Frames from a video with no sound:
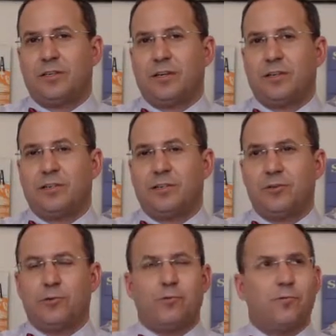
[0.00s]
a
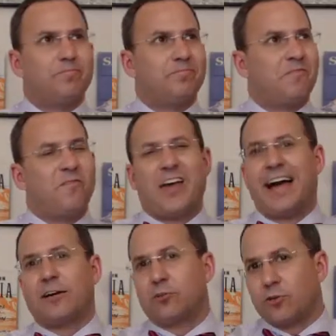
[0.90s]
new
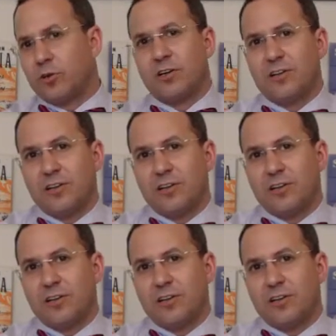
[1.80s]
factor